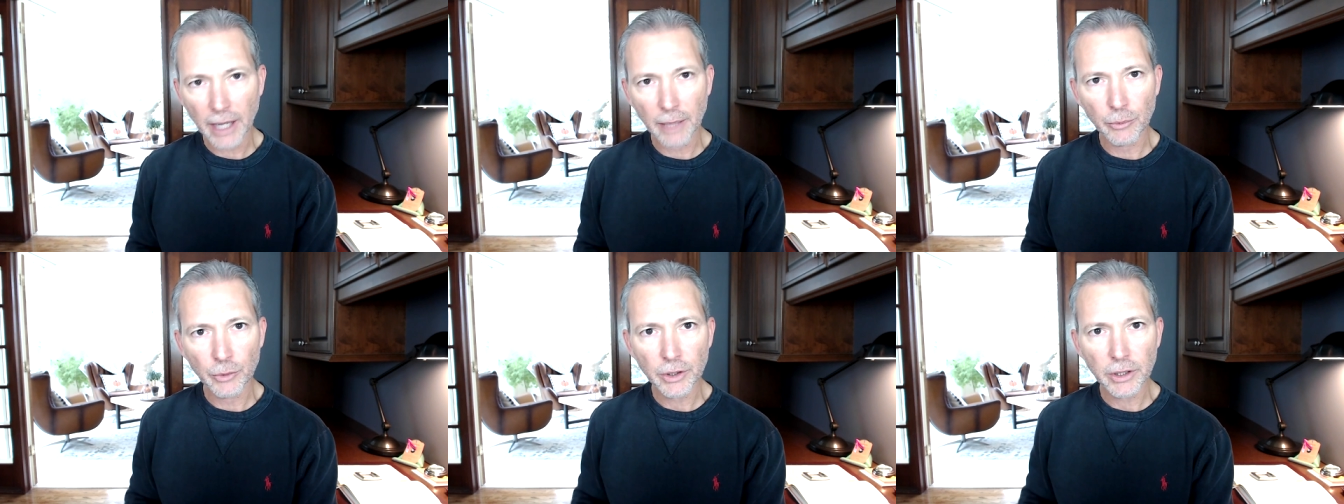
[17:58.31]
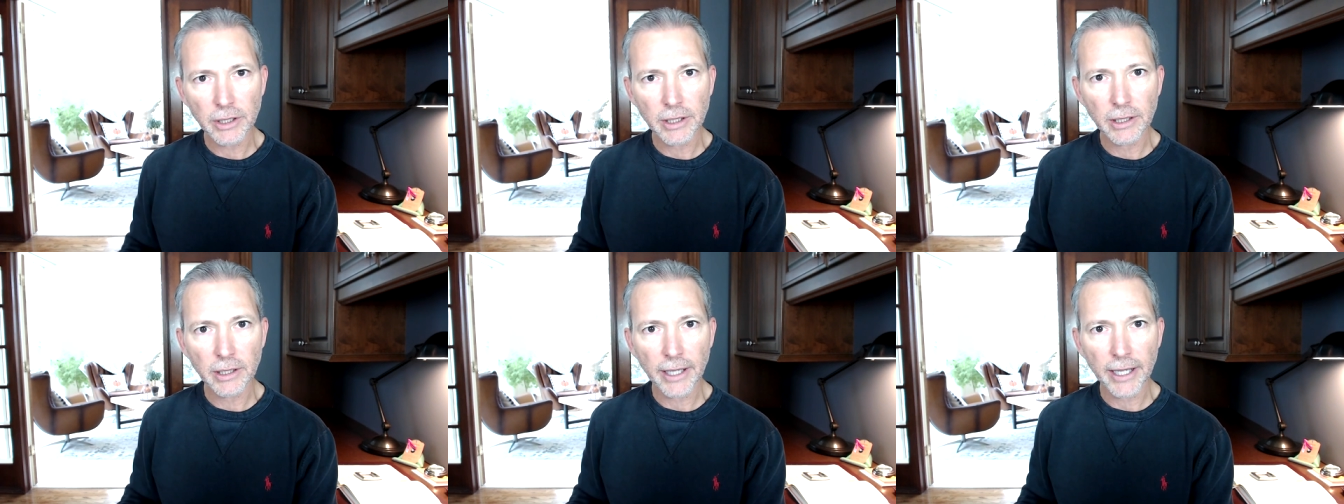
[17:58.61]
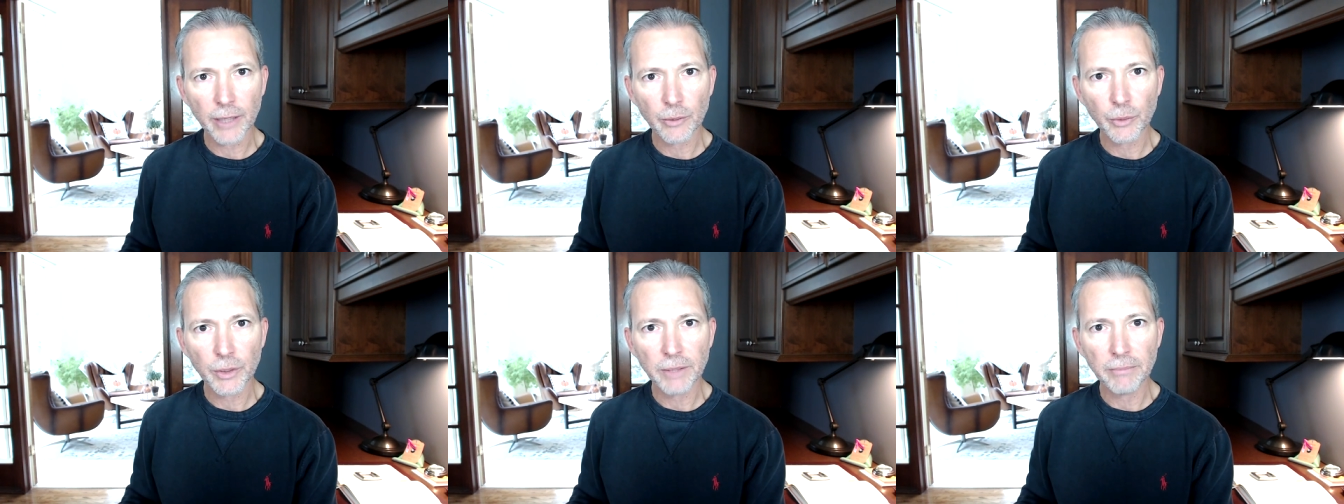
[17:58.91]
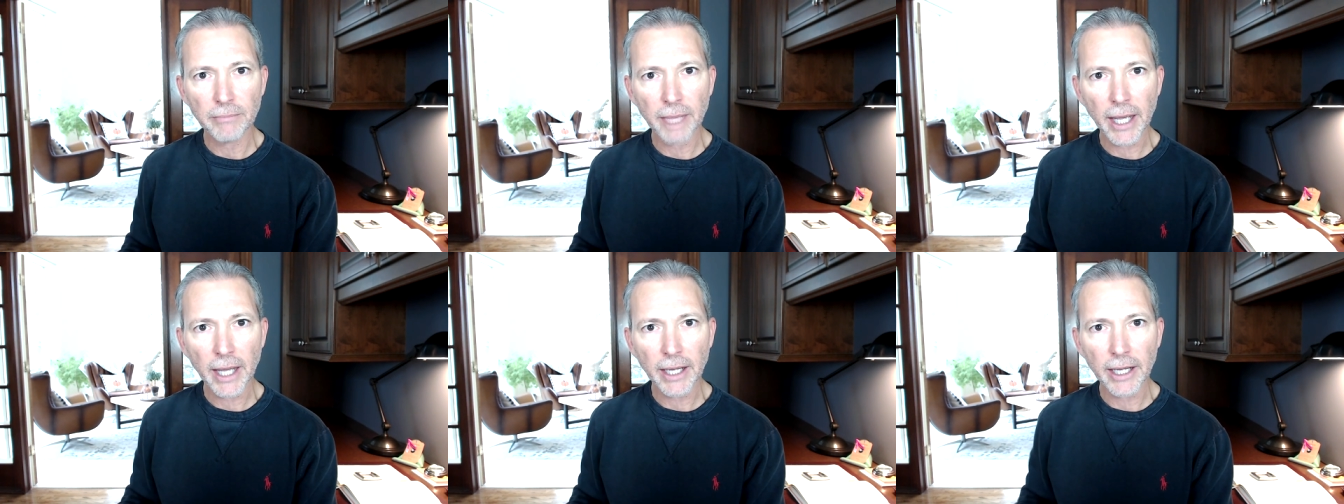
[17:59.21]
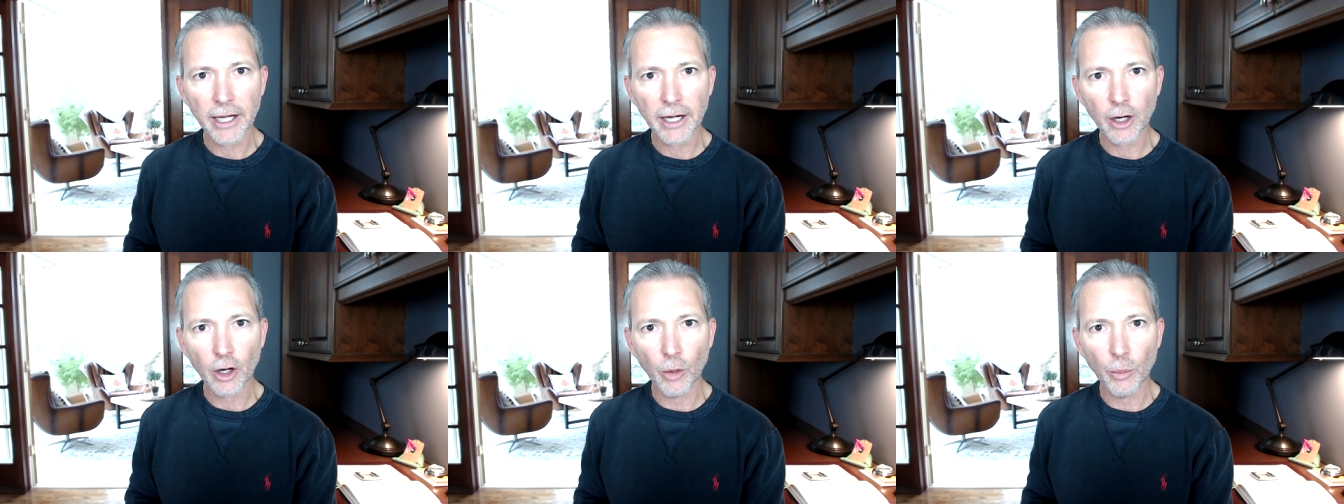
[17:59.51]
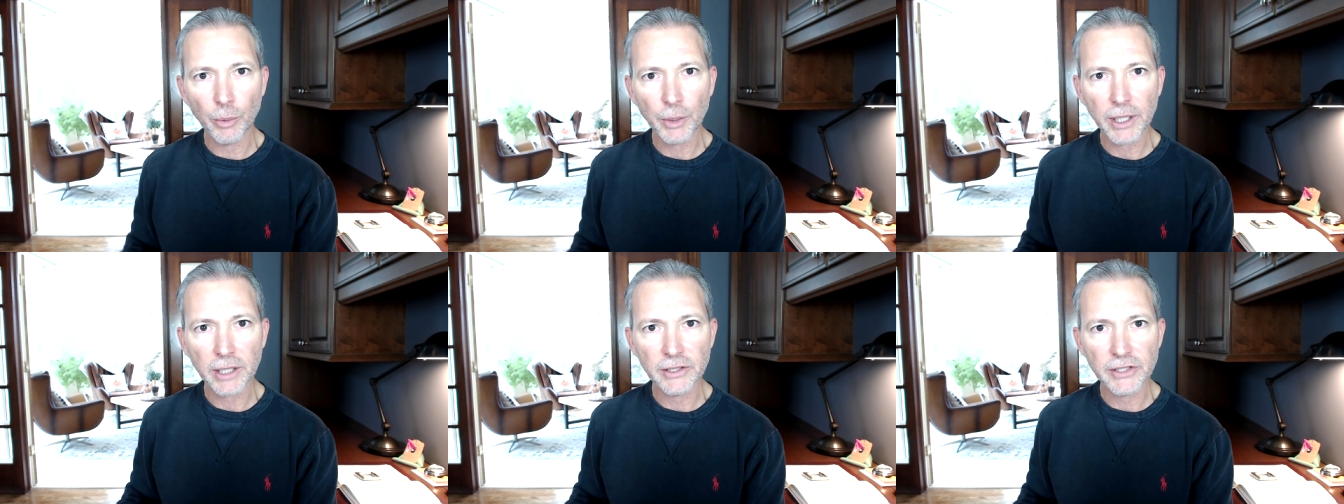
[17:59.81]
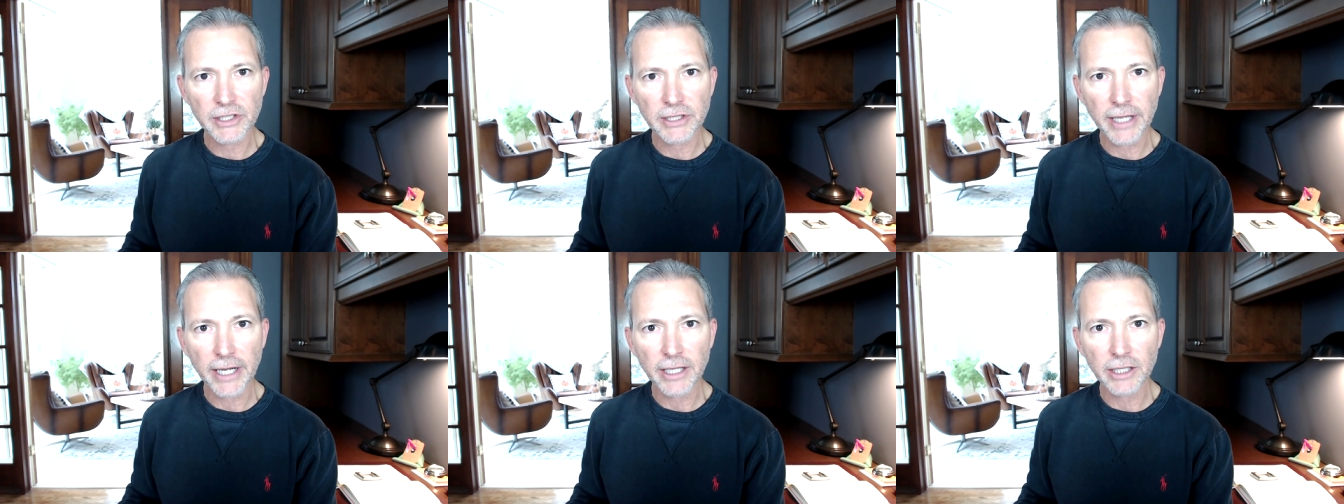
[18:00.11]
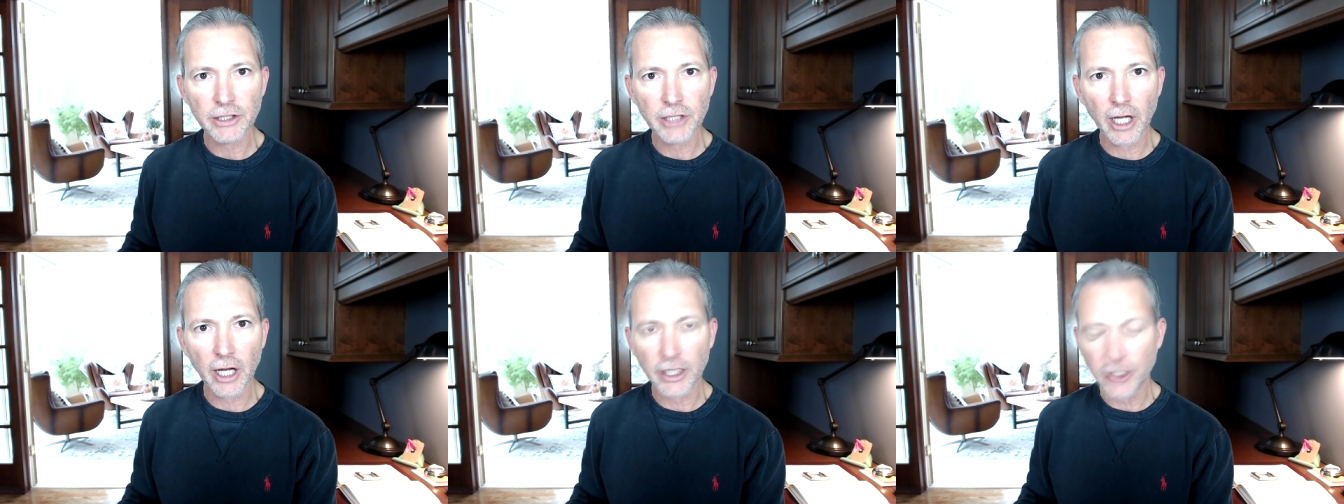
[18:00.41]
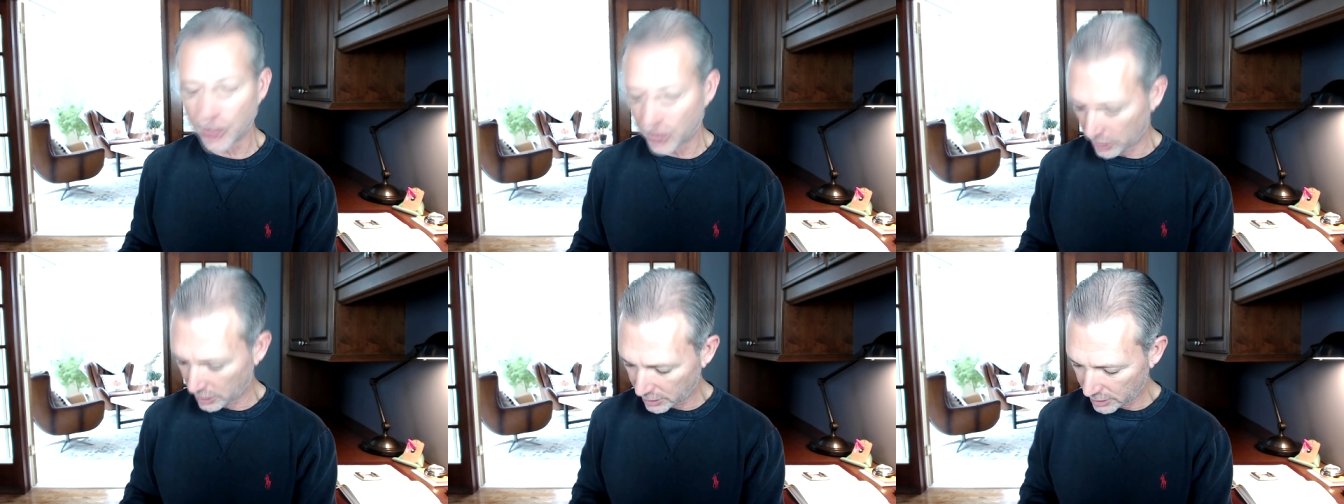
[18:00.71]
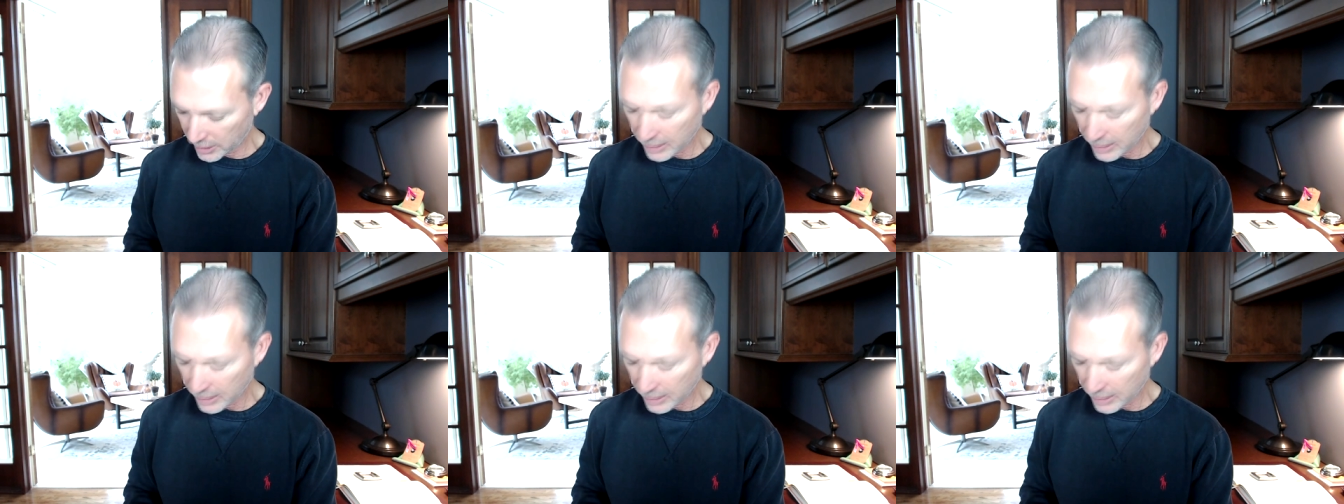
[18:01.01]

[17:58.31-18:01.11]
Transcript: I'm really glad we met, and I hope we can stay in touch.